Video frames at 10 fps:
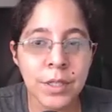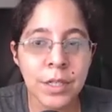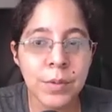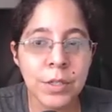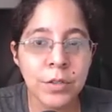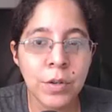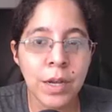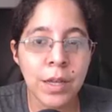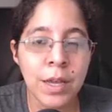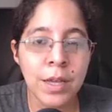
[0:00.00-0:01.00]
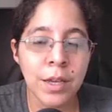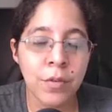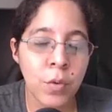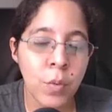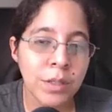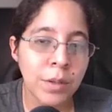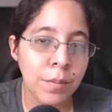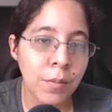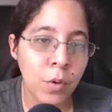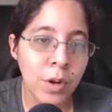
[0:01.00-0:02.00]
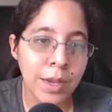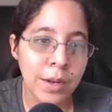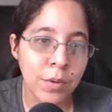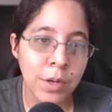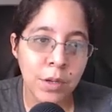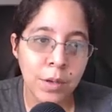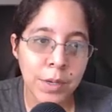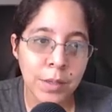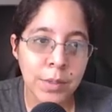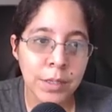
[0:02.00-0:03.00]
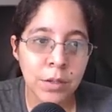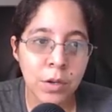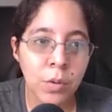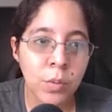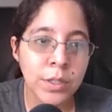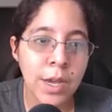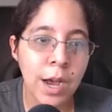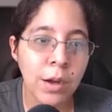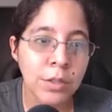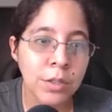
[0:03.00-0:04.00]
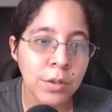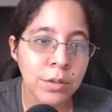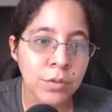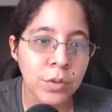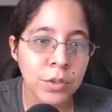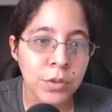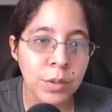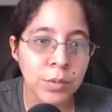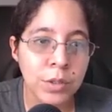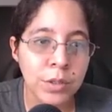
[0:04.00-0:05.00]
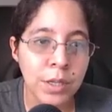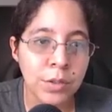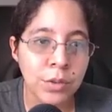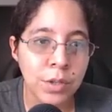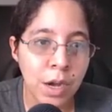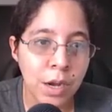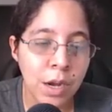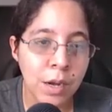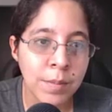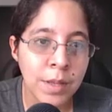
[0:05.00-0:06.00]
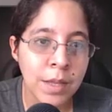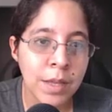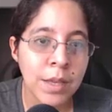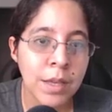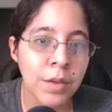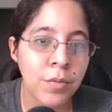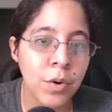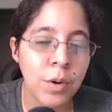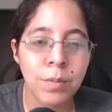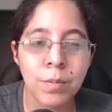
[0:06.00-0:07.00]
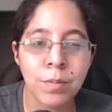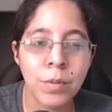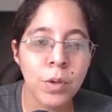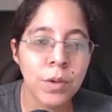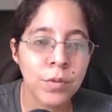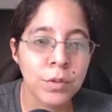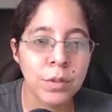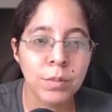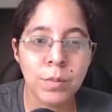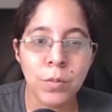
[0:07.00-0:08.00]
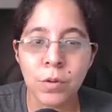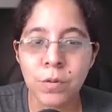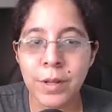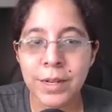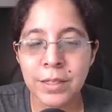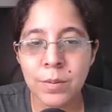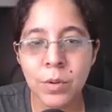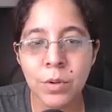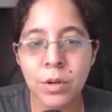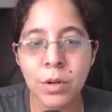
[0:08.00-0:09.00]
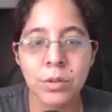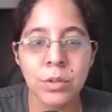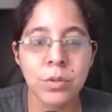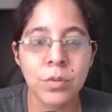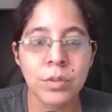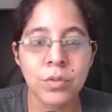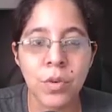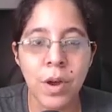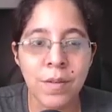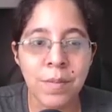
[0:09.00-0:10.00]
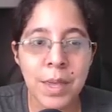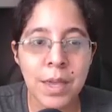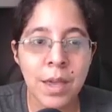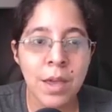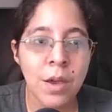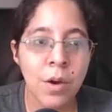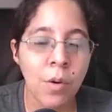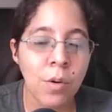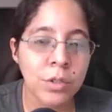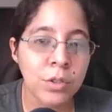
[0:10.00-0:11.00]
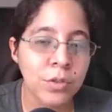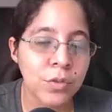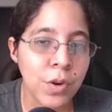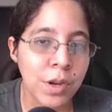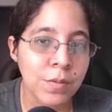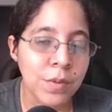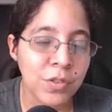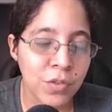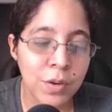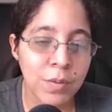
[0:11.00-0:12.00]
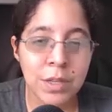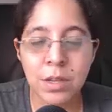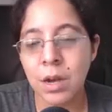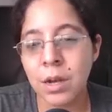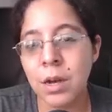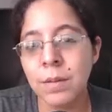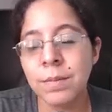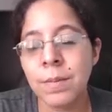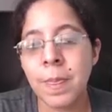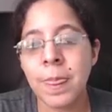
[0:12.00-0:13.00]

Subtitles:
give it a try. If you want more like a real commitment, go with audiotranscriptioncenter.com. If you're looking for something more flexible, go to TranscribeMe or to Scribe.com.